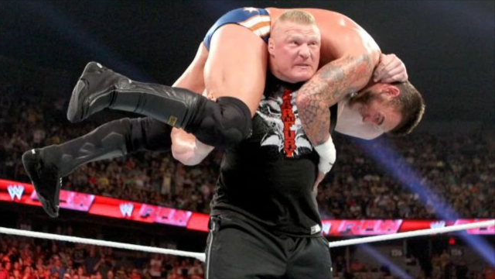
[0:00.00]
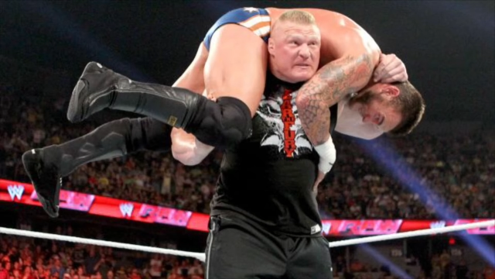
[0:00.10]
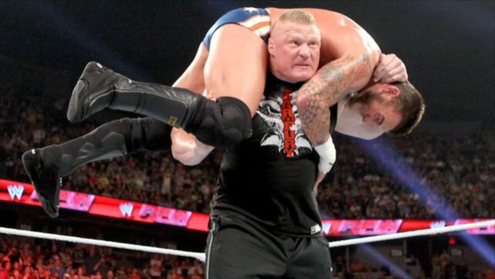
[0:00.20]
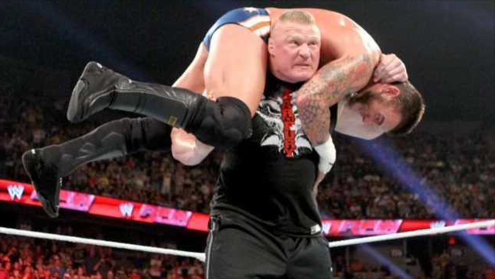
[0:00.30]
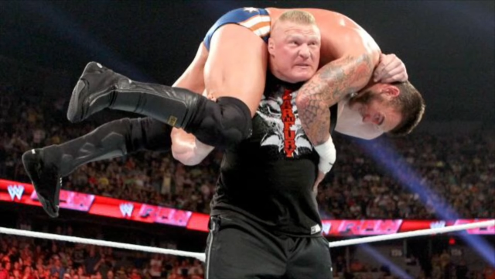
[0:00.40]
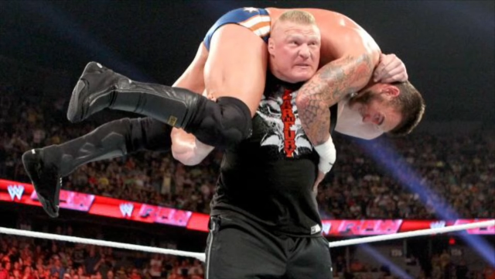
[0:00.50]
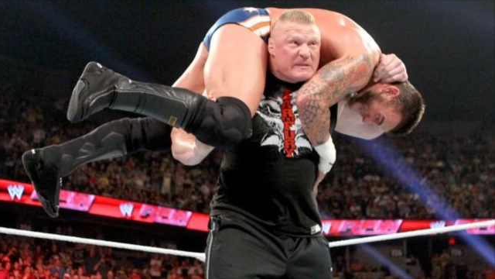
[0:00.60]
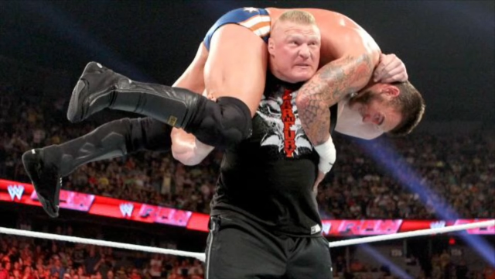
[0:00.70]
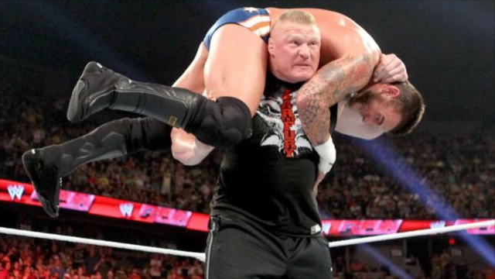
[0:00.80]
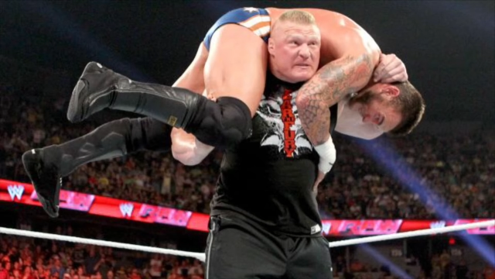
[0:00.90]

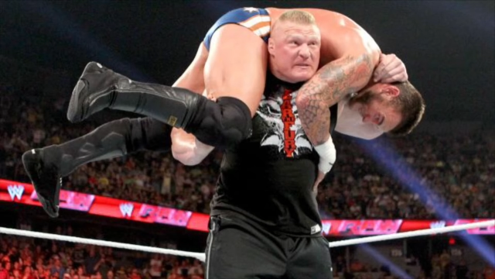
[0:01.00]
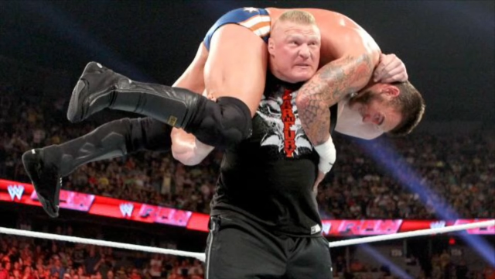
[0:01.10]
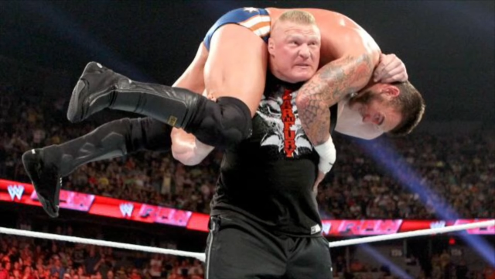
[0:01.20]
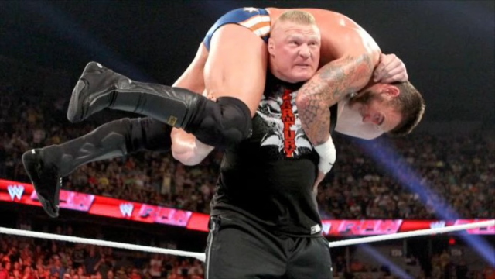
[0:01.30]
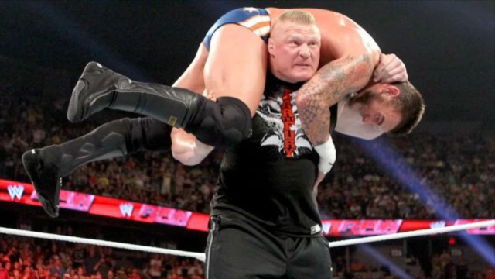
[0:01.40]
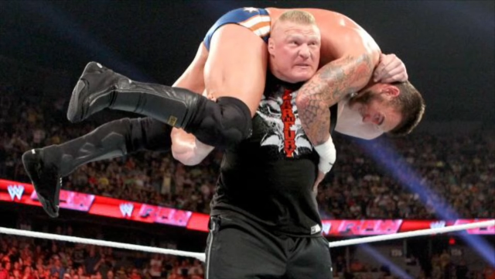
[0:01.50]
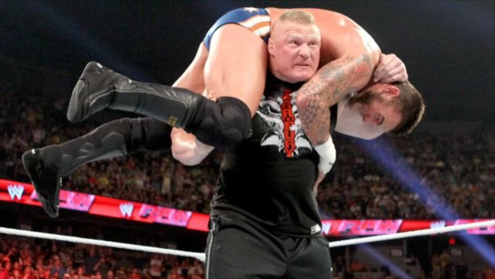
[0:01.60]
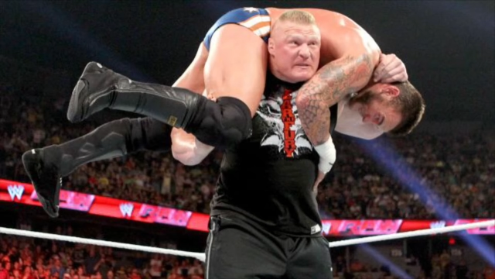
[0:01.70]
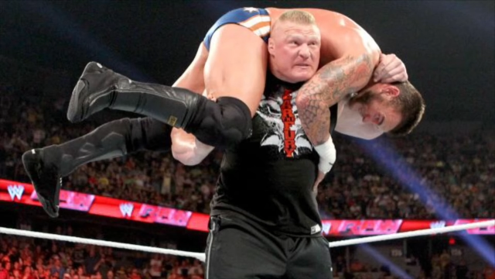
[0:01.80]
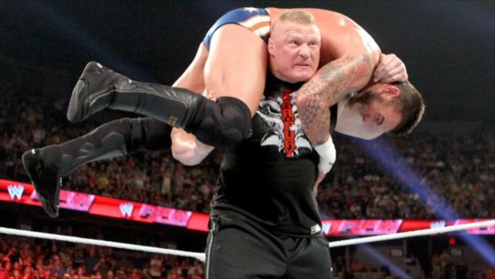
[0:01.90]

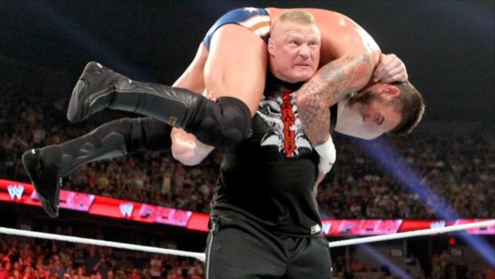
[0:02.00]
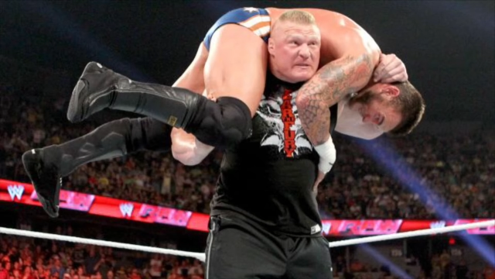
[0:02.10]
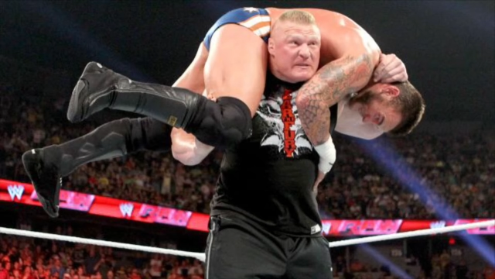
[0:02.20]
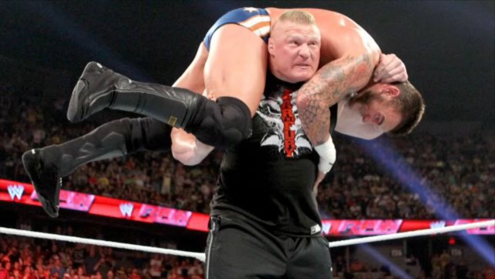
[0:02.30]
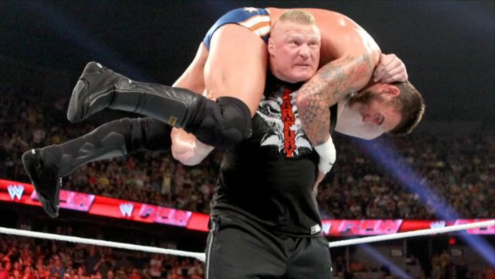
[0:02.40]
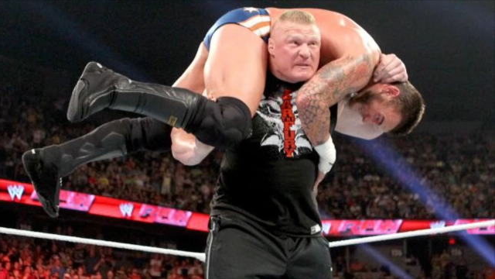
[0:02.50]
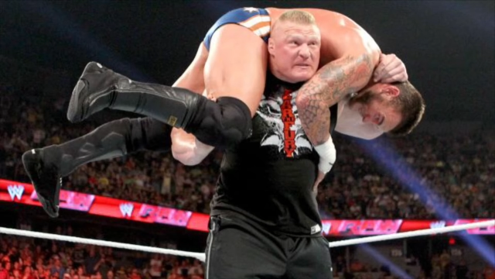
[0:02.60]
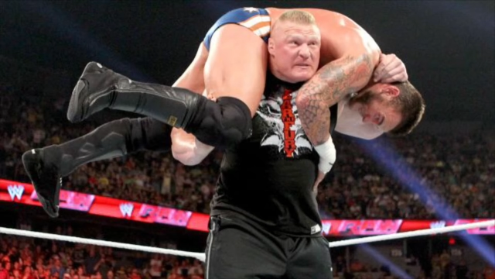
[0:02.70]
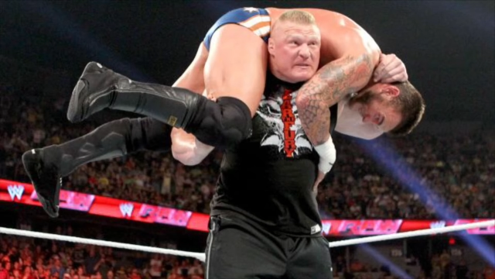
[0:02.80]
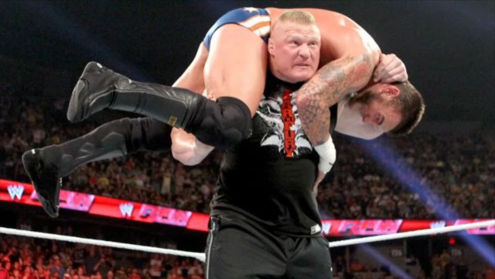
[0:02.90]

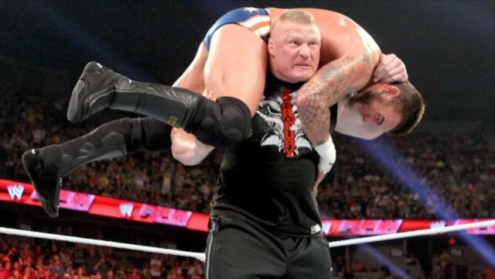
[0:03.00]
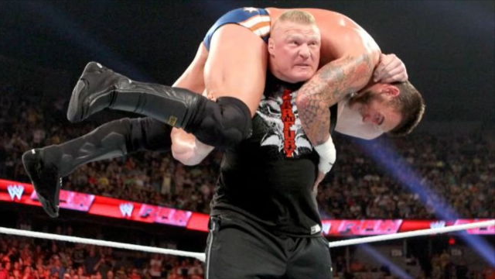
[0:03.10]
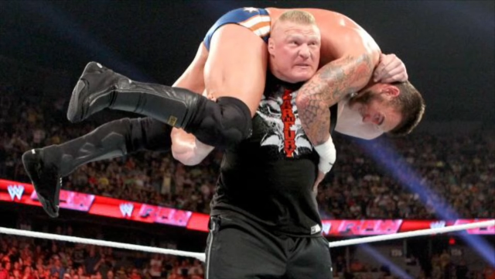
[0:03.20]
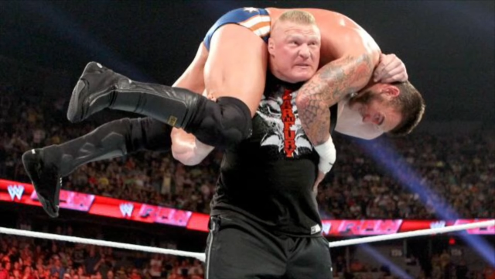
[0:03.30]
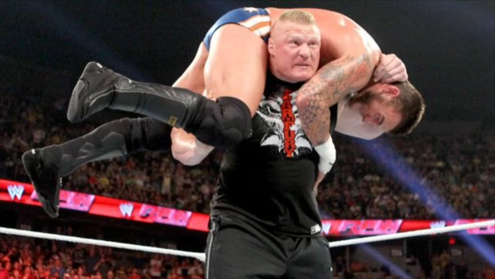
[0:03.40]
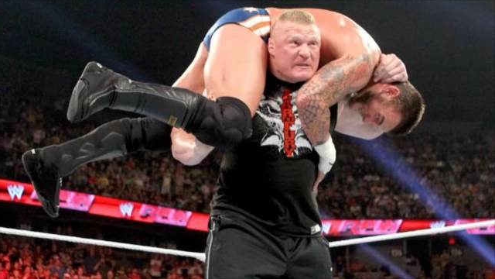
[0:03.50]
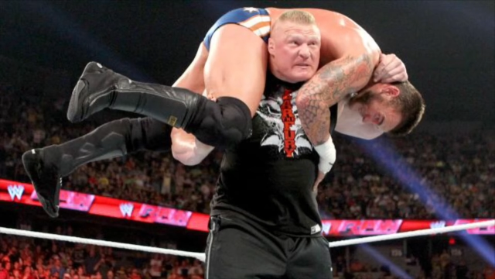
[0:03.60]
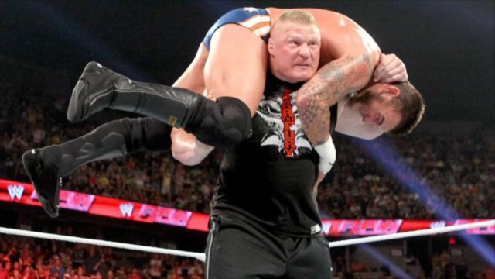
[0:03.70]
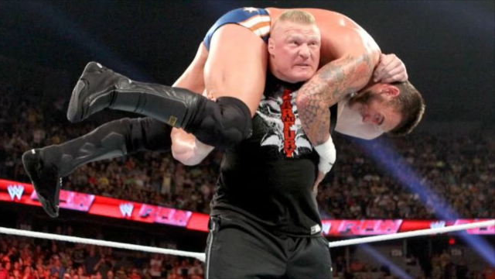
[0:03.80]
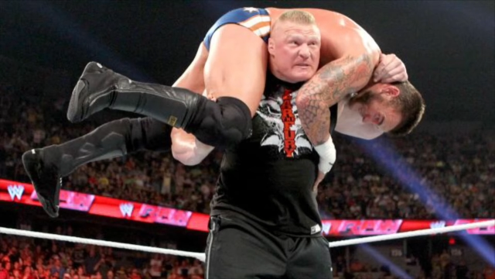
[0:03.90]

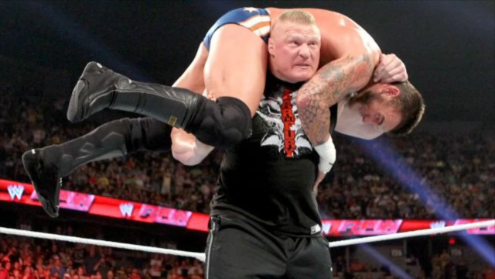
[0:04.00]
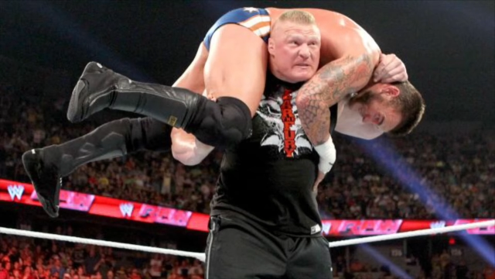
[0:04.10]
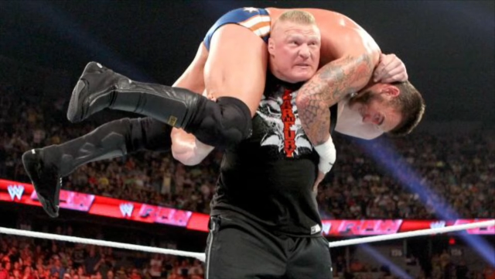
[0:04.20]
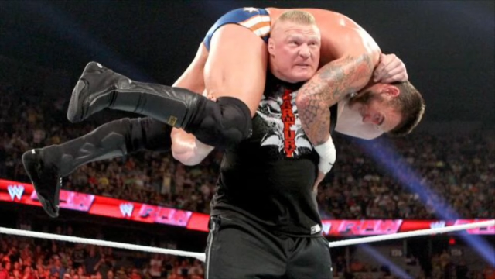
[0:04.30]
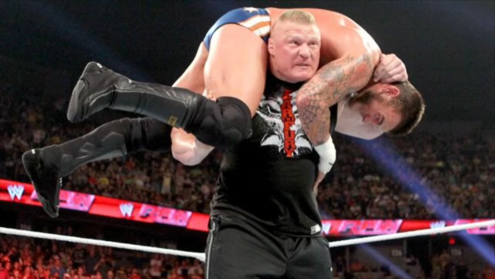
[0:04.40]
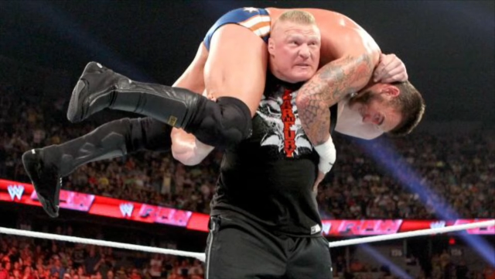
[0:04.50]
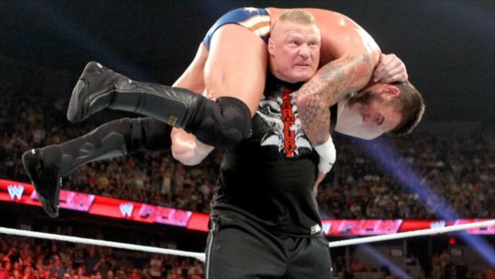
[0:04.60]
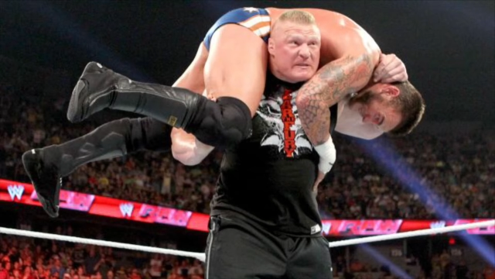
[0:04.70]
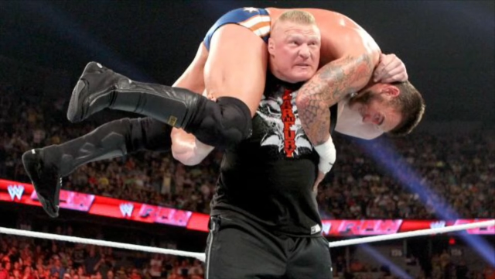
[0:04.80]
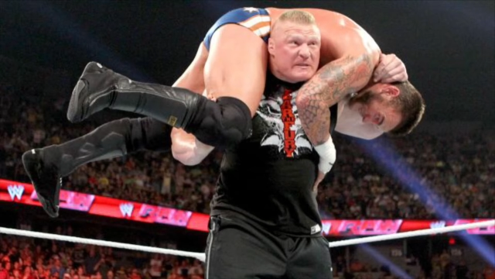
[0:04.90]

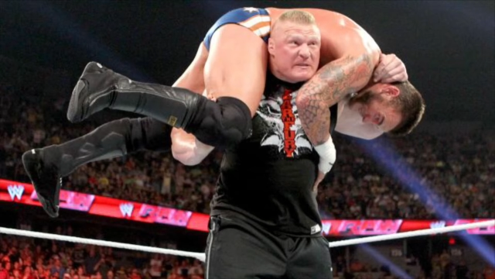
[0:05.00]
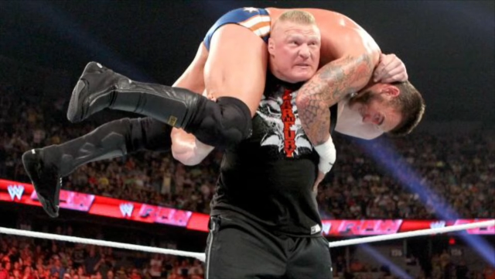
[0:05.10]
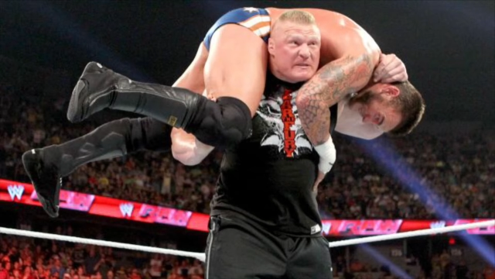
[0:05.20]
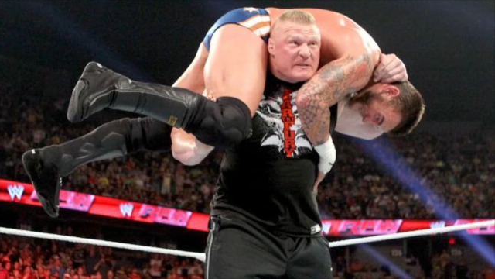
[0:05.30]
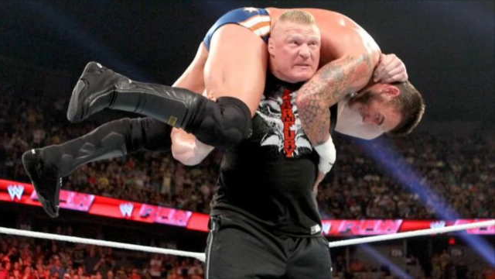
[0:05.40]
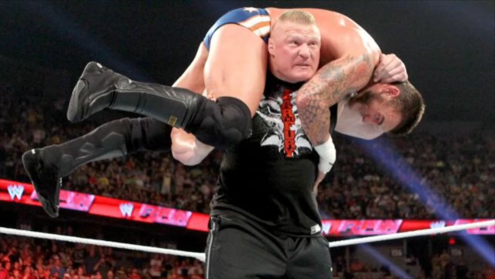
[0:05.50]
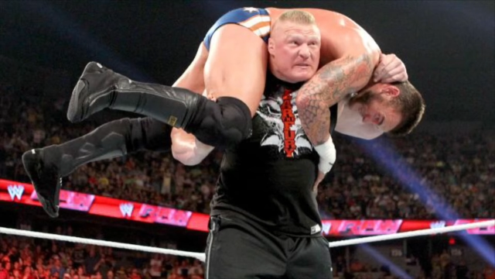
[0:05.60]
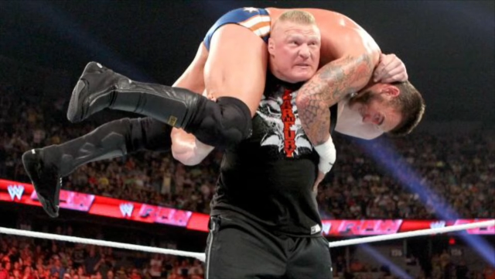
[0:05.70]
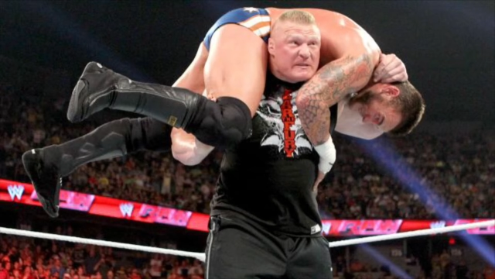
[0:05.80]
[no speech]